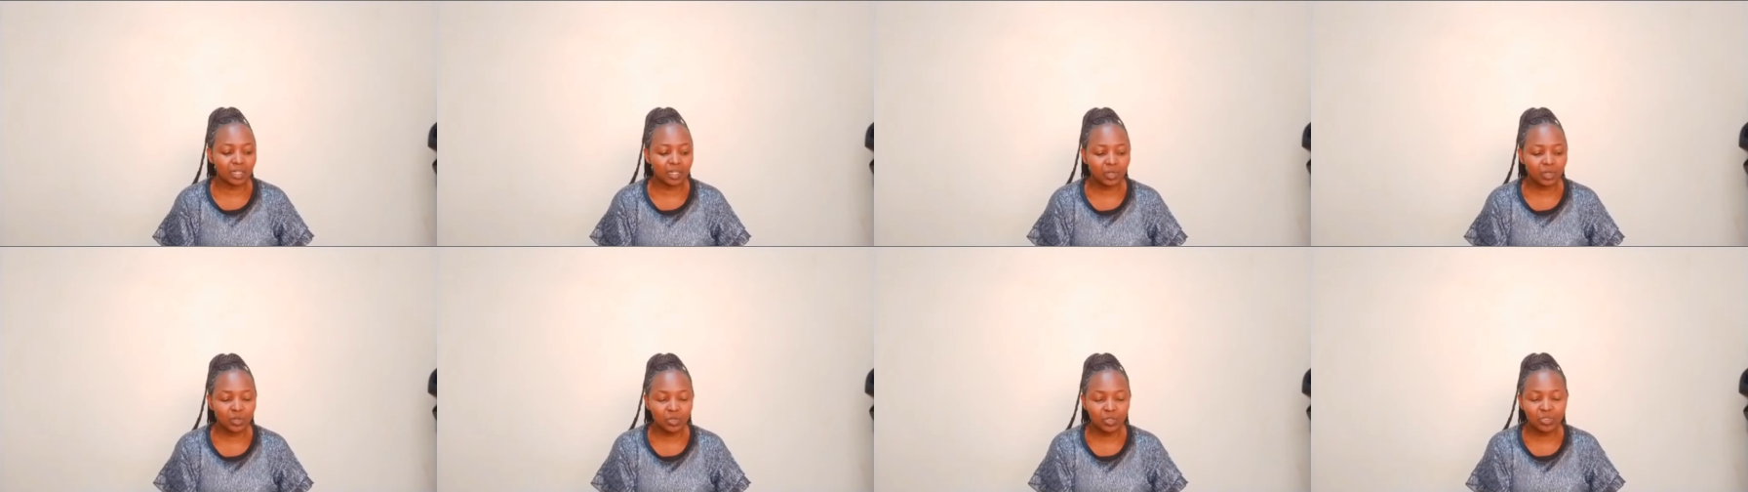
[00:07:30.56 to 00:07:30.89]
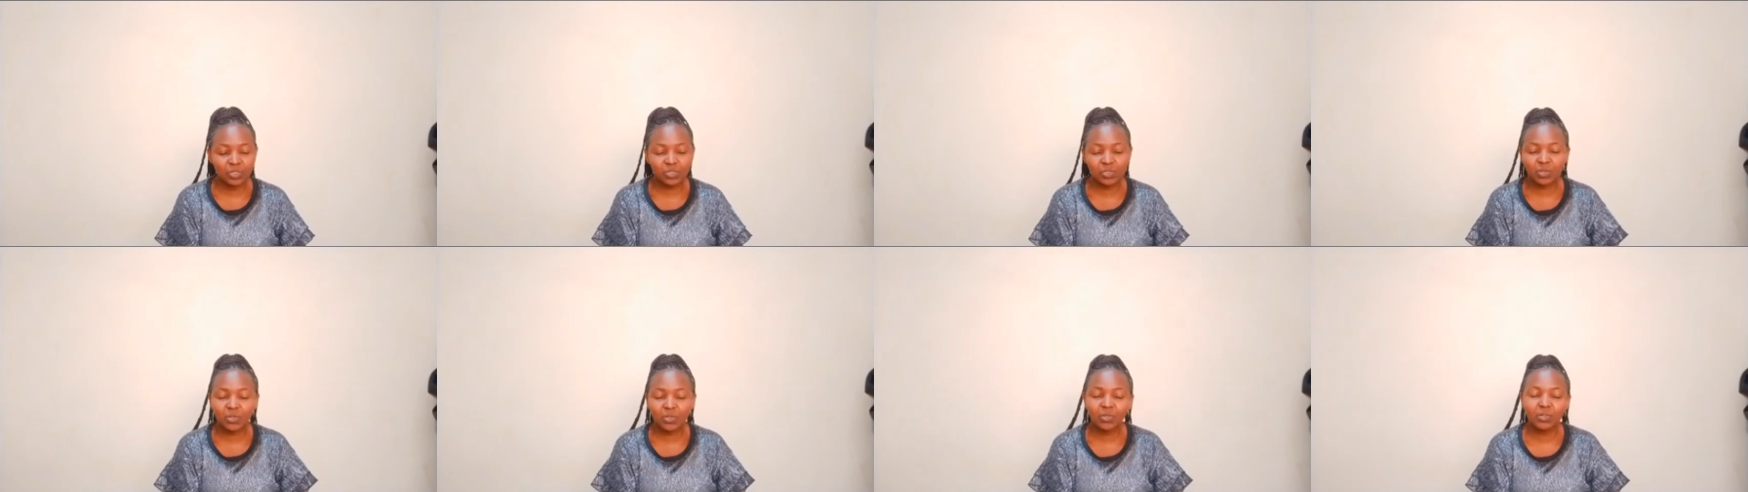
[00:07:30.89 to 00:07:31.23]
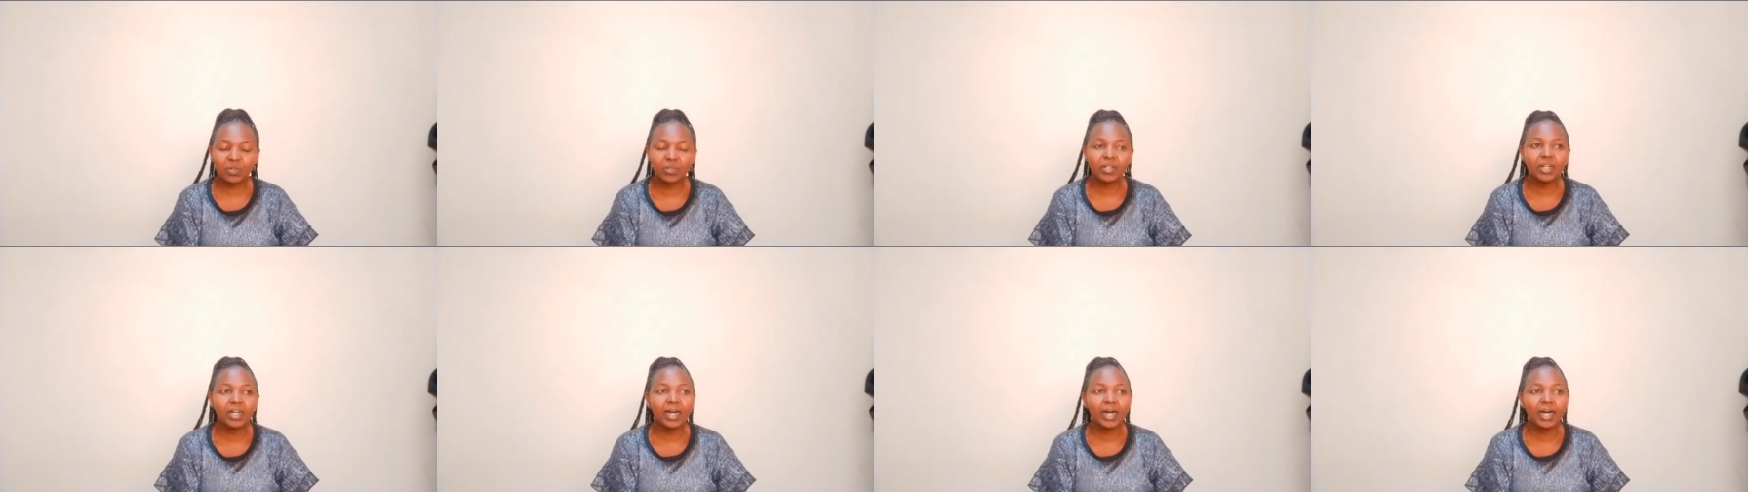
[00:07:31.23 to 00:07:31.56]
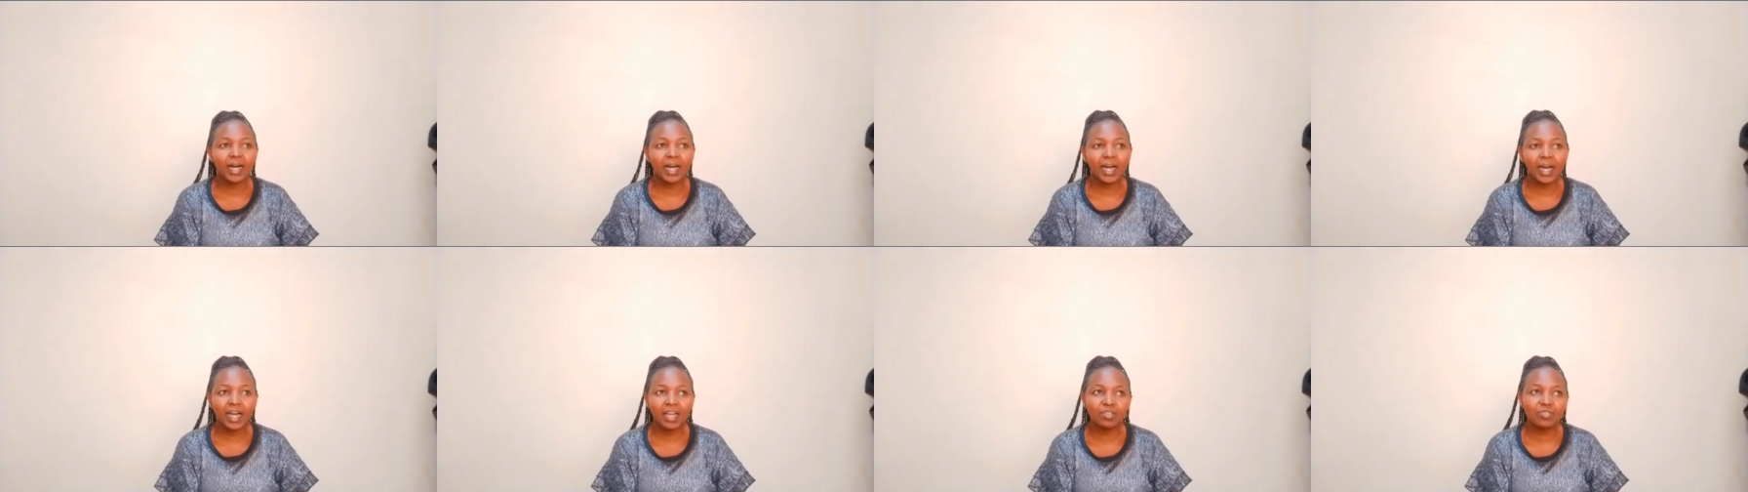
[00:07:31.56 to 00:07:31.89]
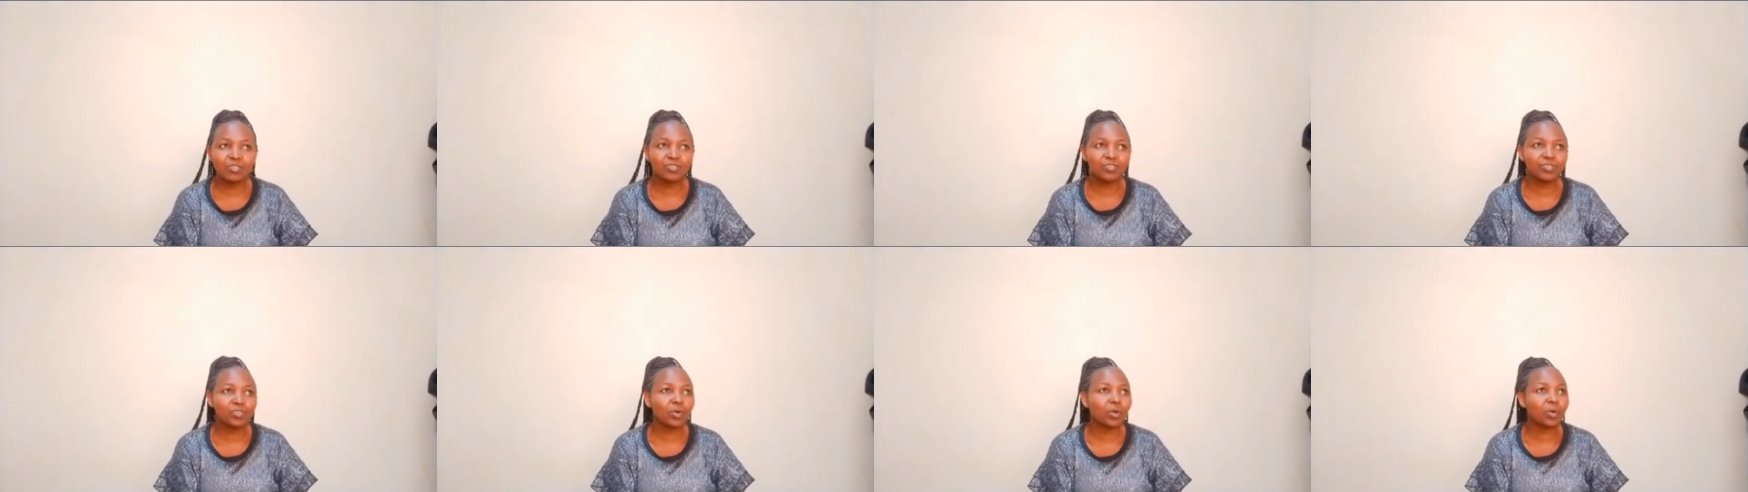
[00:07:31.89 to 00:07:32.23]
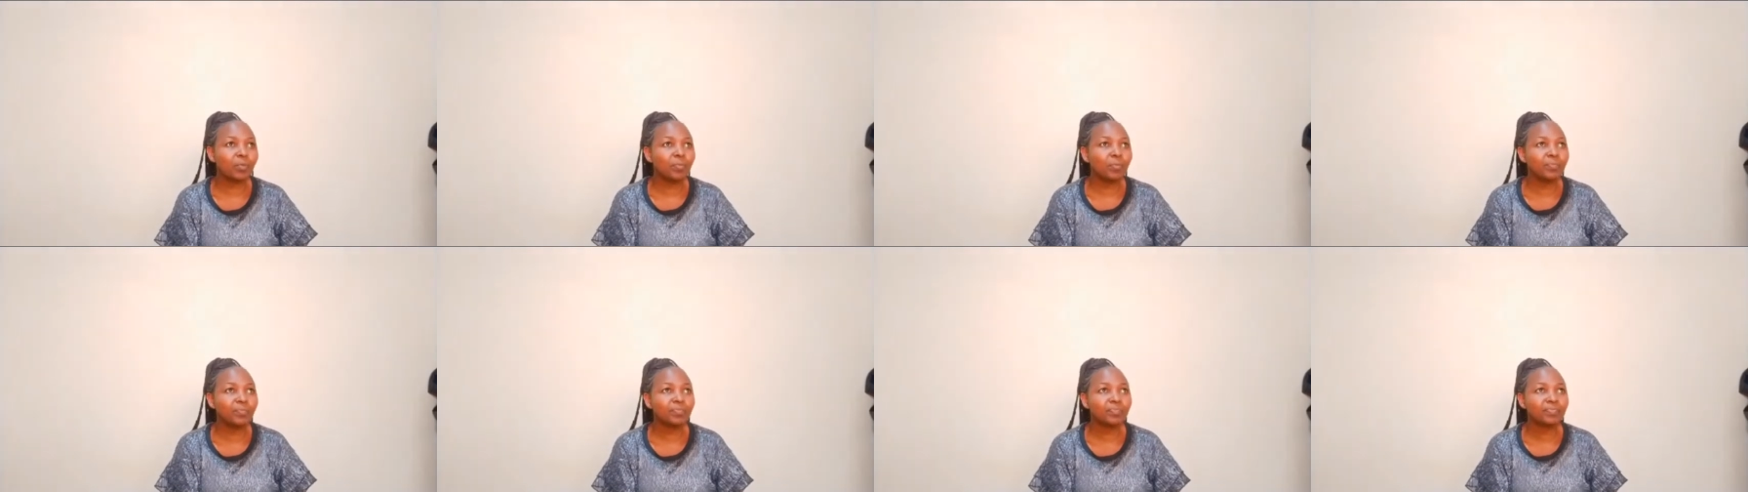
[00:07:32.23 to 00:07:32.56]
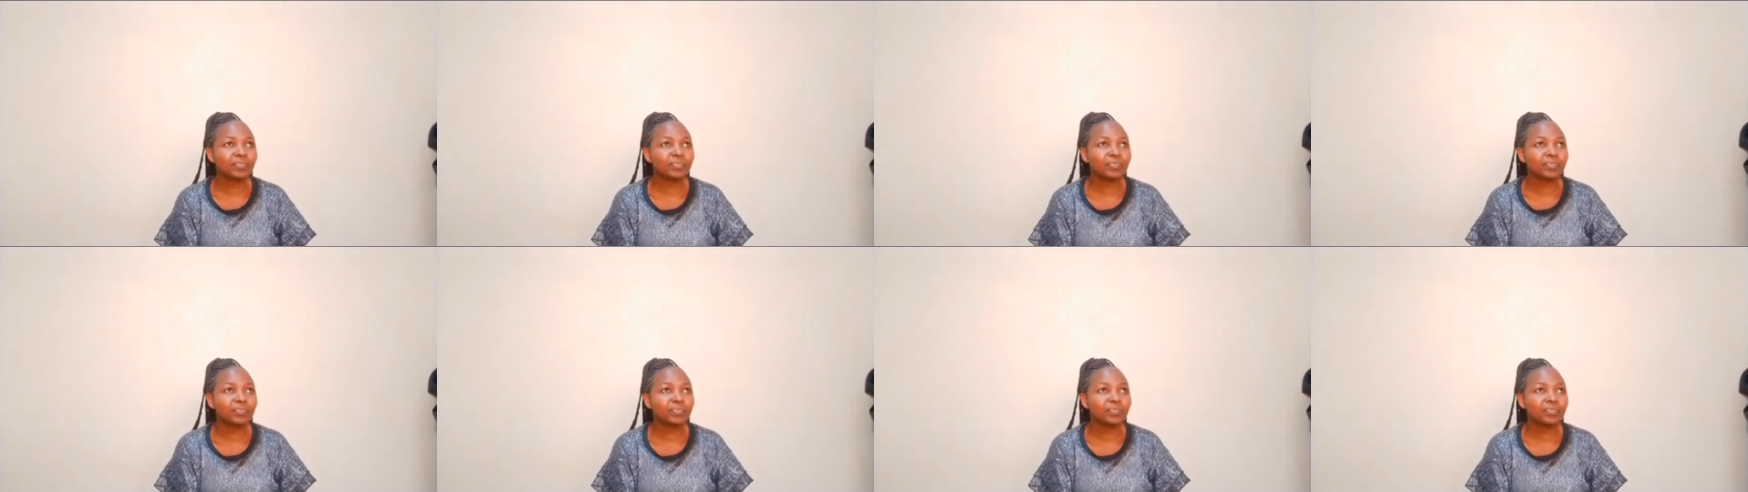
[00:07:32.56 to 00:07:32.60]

also earn from